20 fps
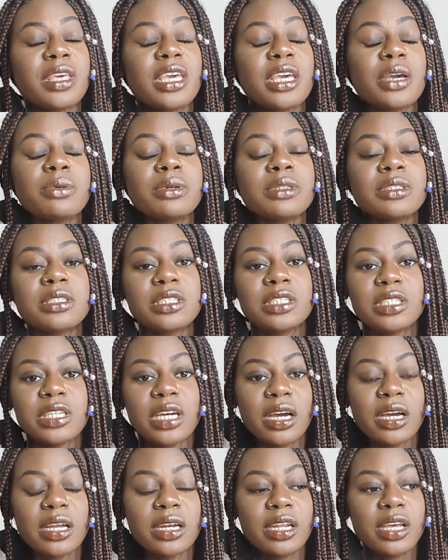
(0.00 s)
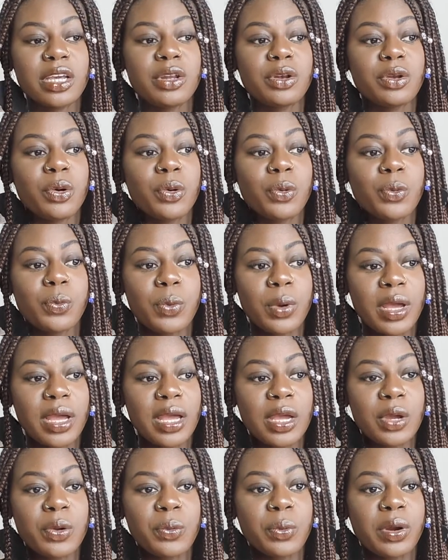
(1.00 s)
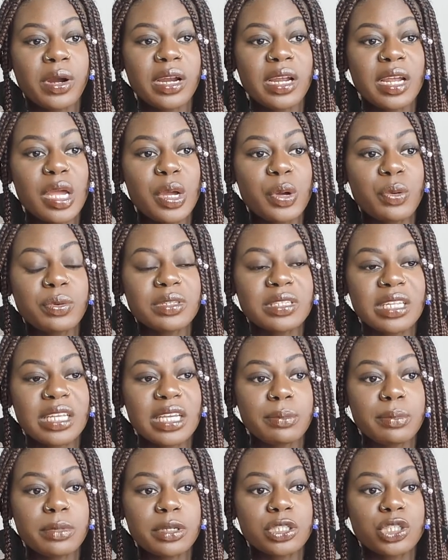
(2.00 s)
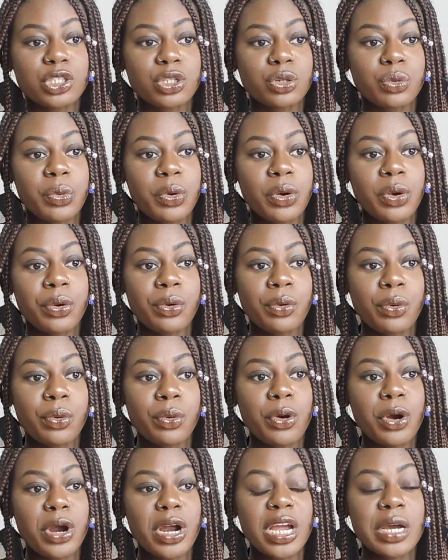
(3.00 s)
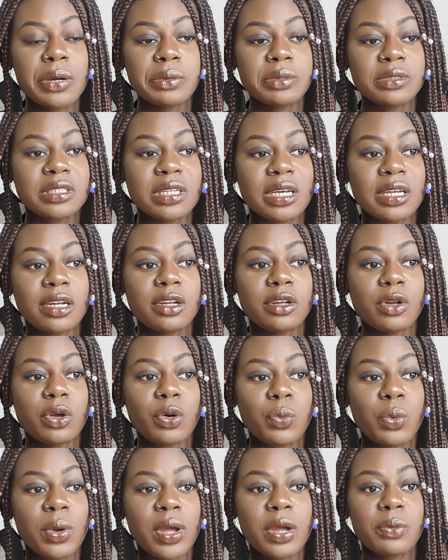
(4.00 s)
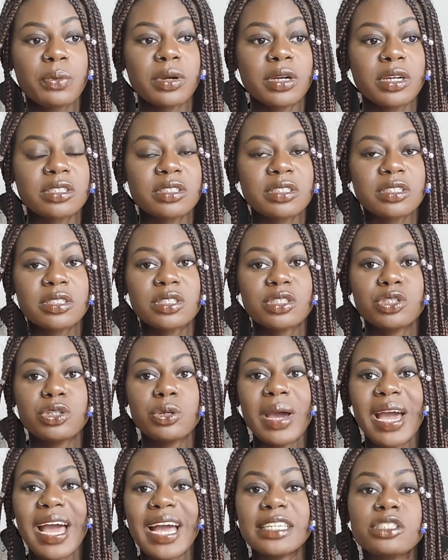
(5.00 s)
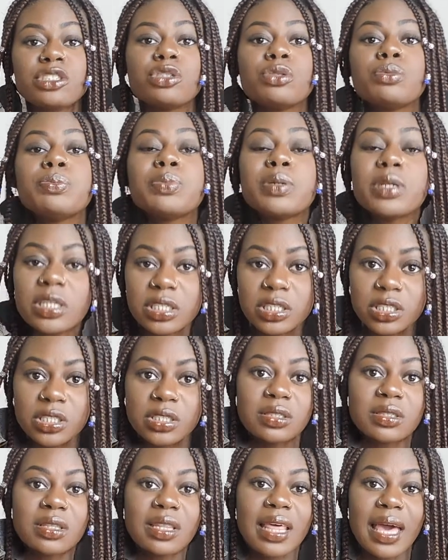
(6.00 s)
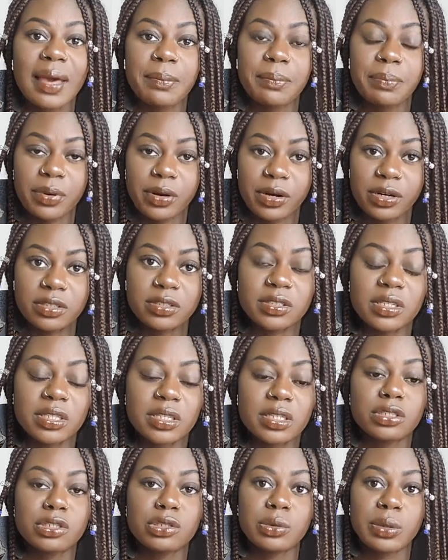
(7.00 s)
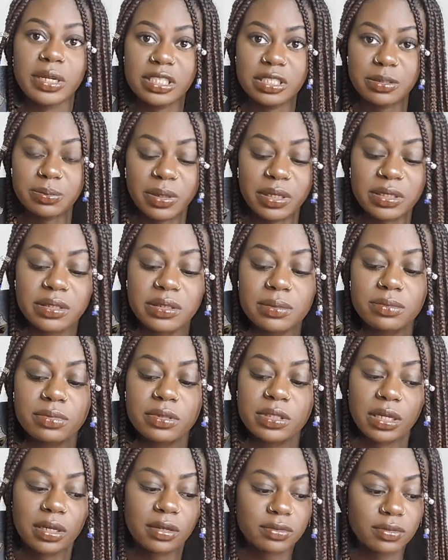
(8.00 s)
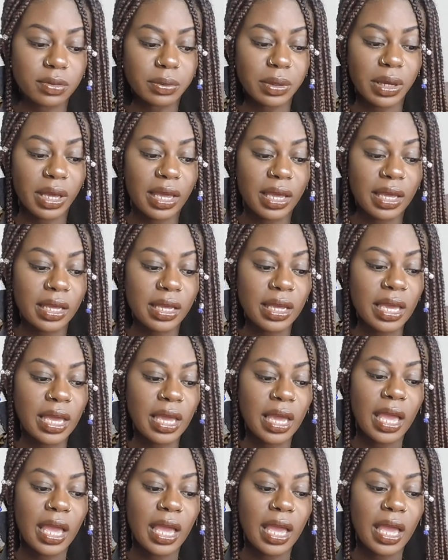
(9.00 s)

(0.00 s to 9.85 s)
it was done in a way where it was immature, or it was done in a way where you had to push that person to express themselves, okay?